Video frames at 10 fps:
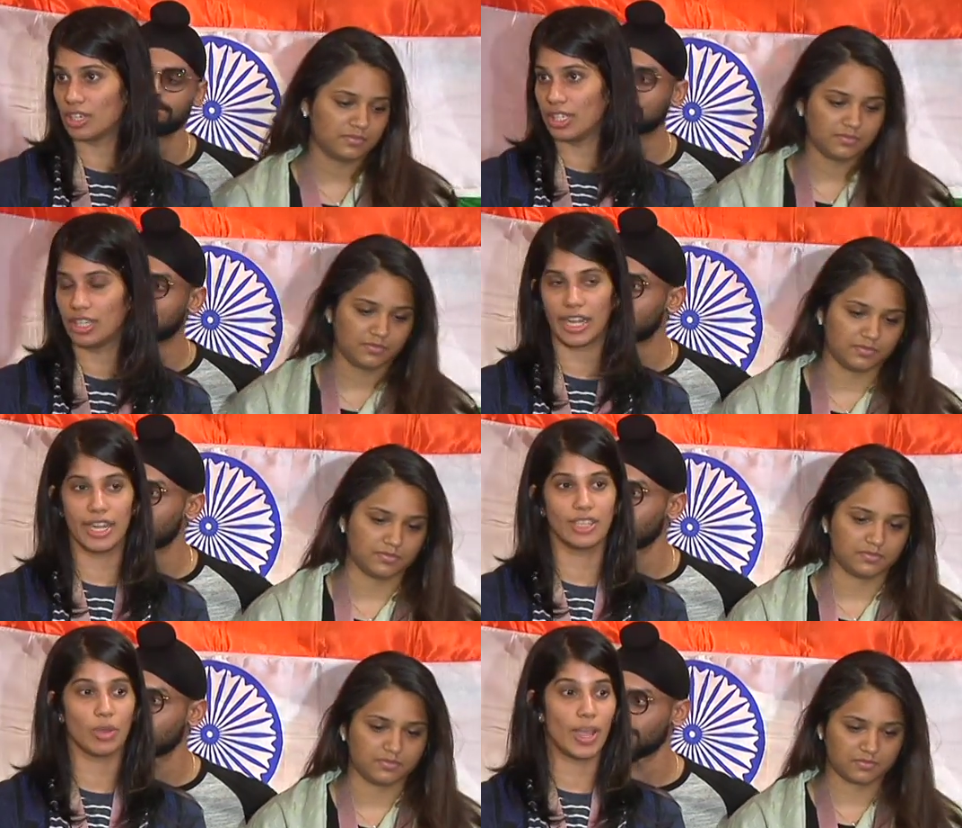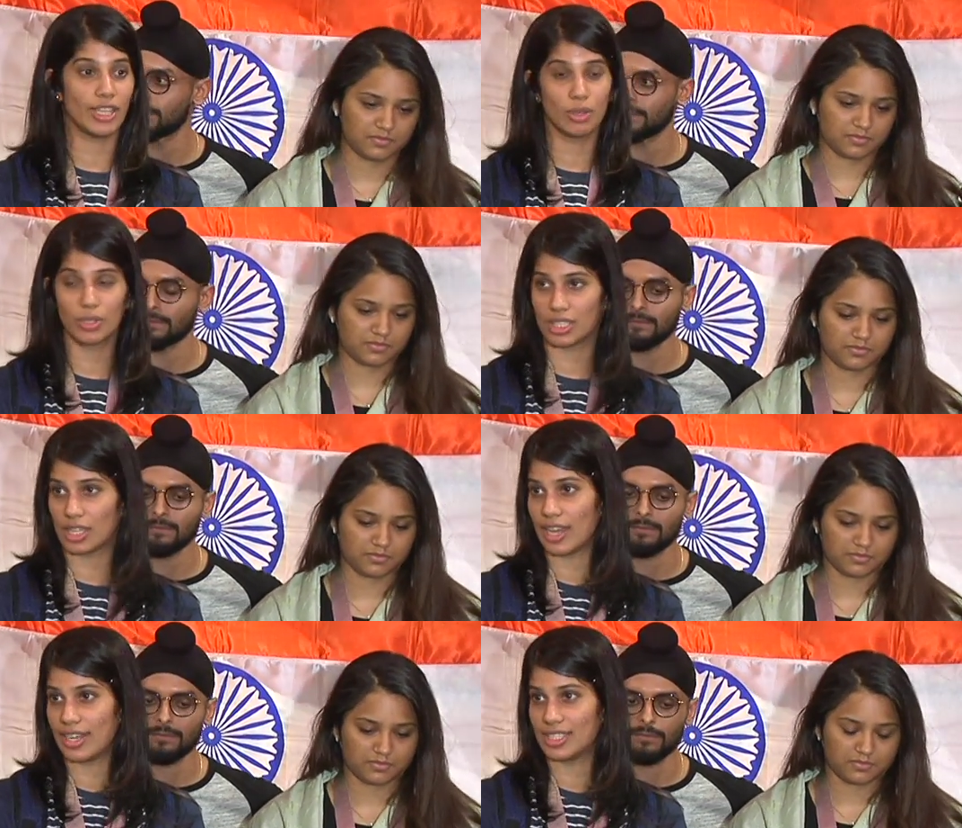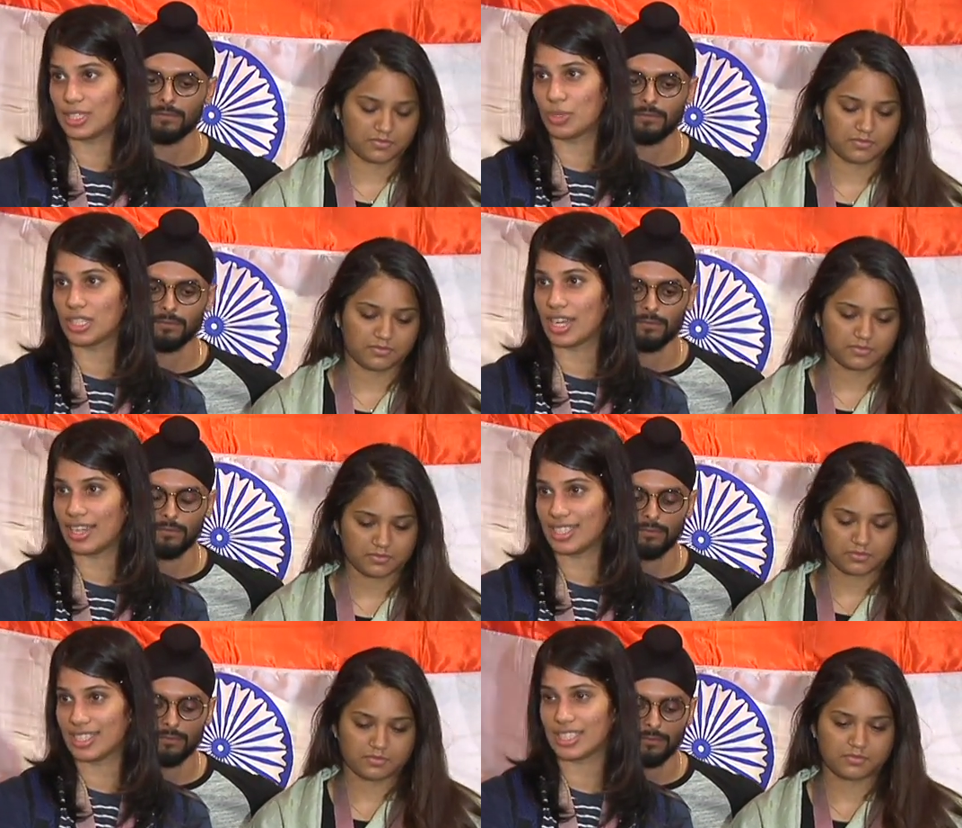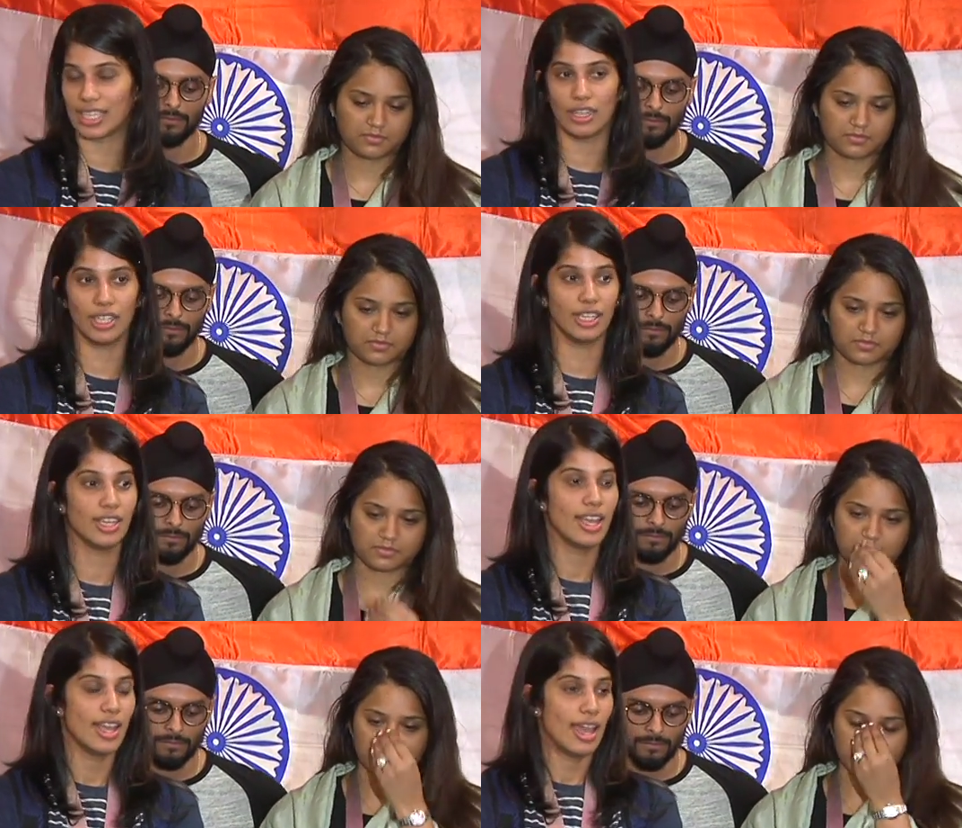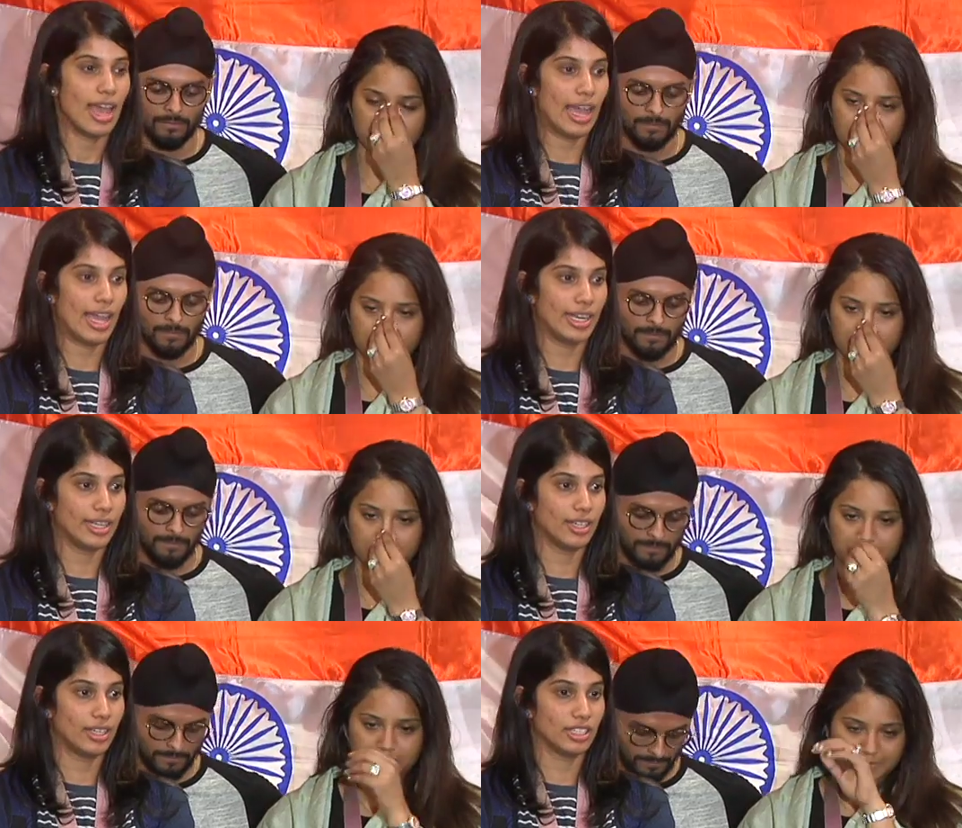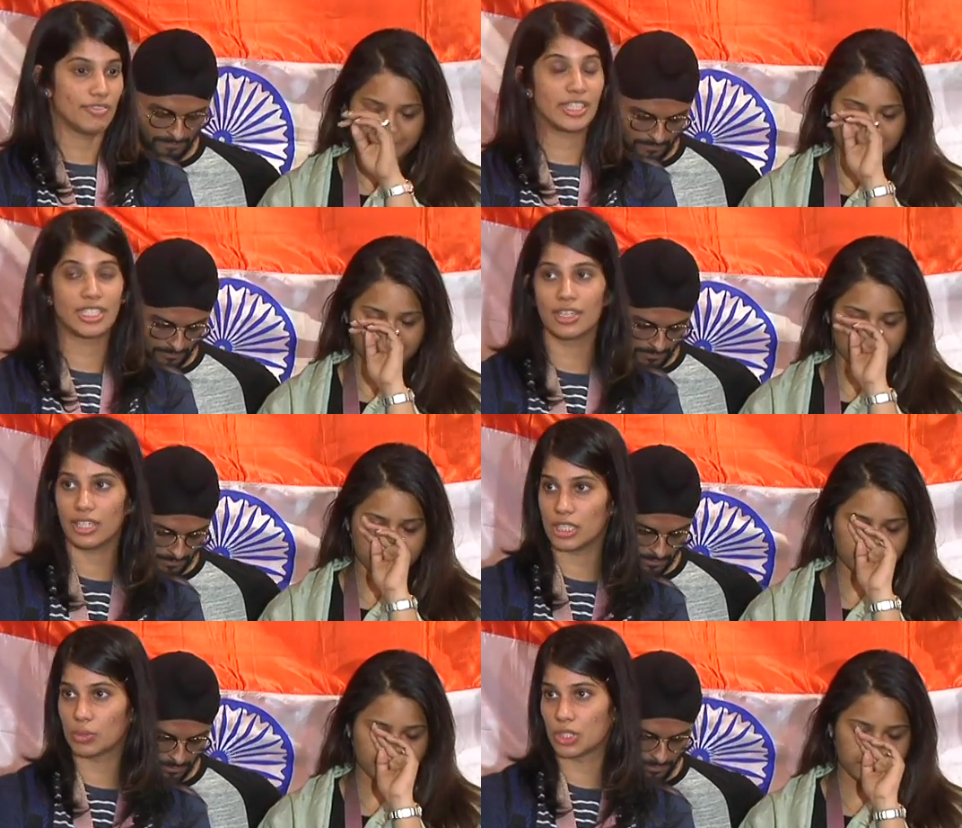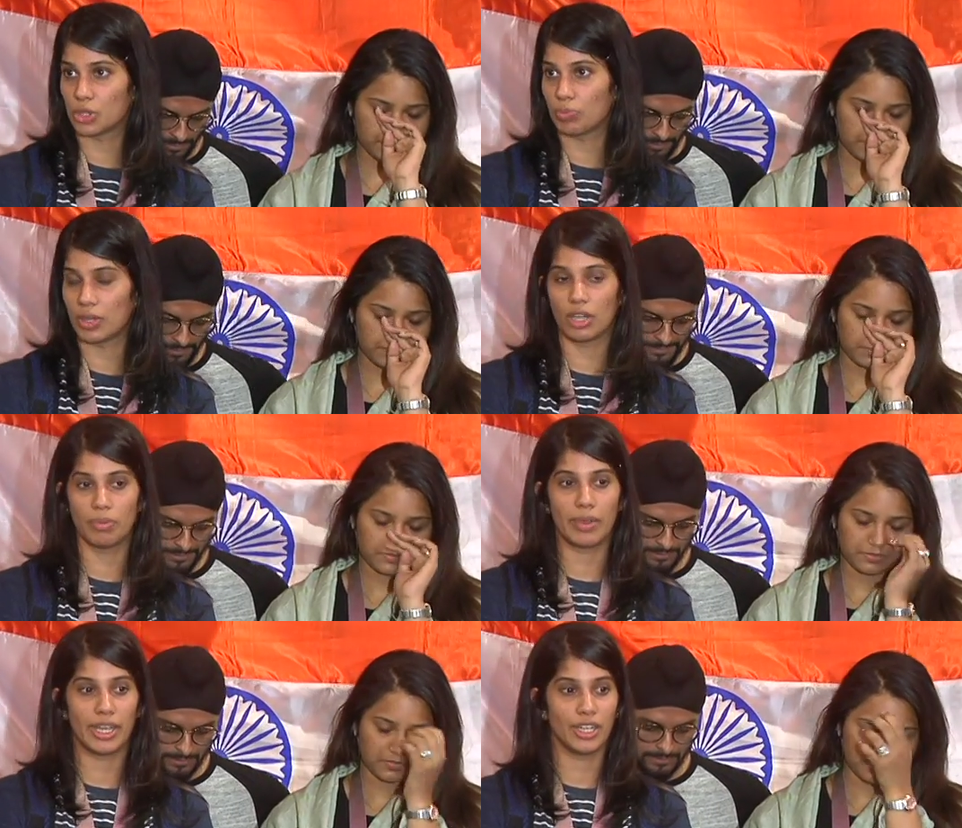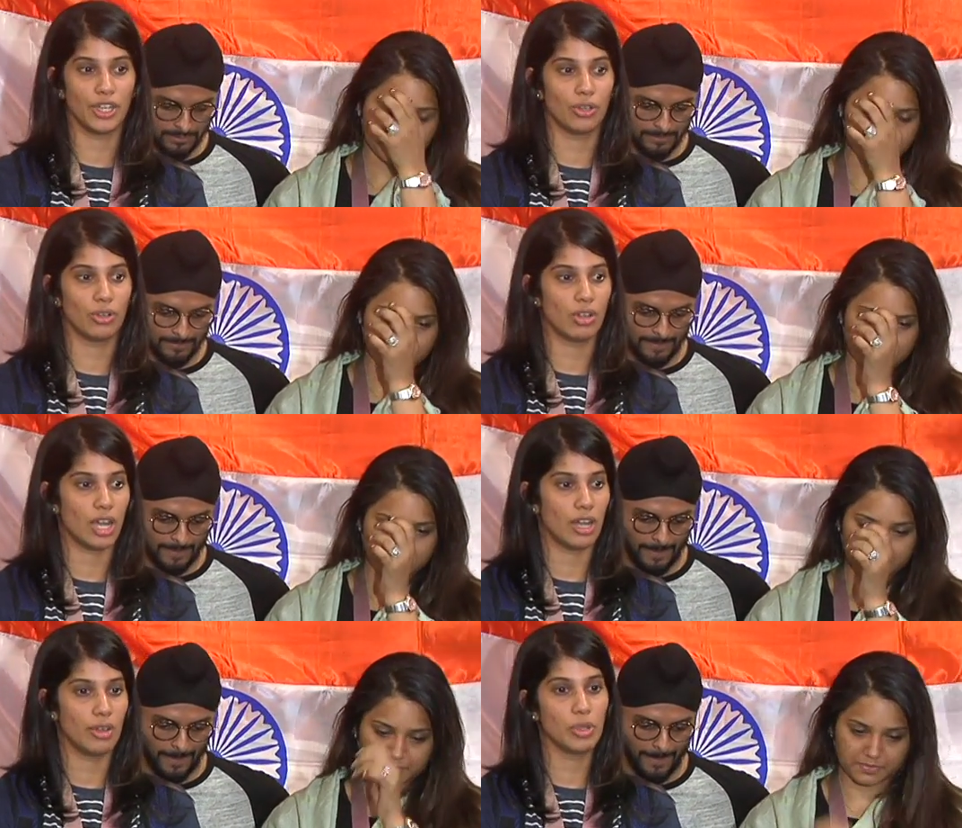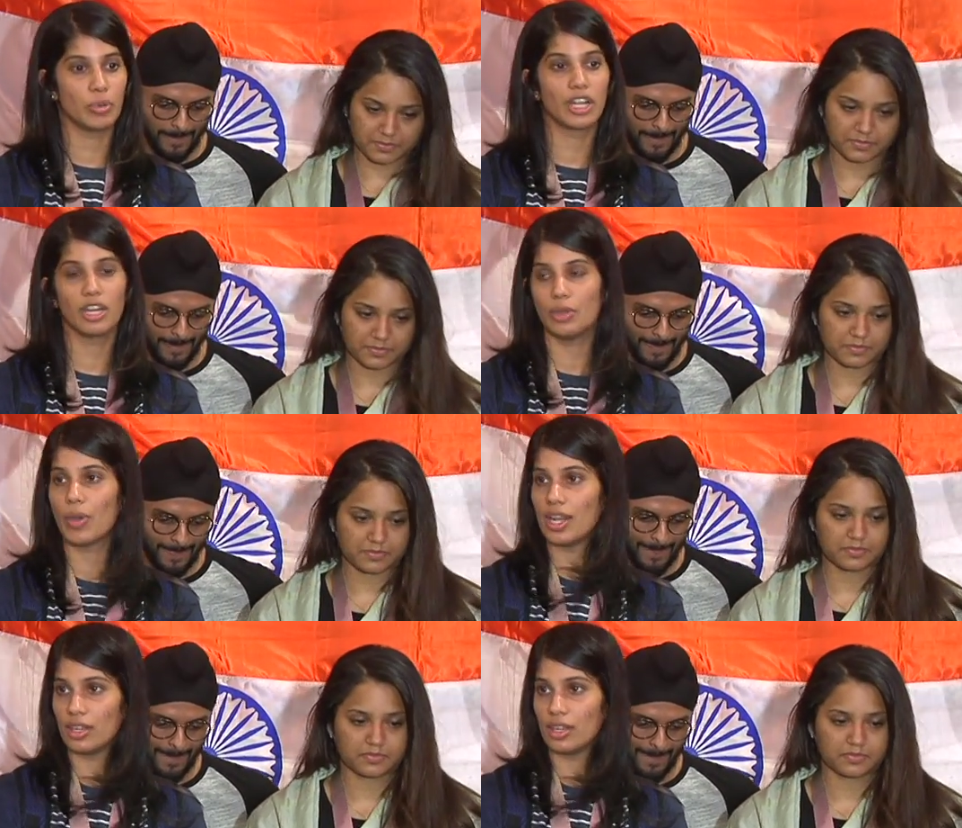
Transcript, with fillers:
Speaker 1: really great. The weather was nice. It was nice and sunny, and the facilities were superb. And we were really well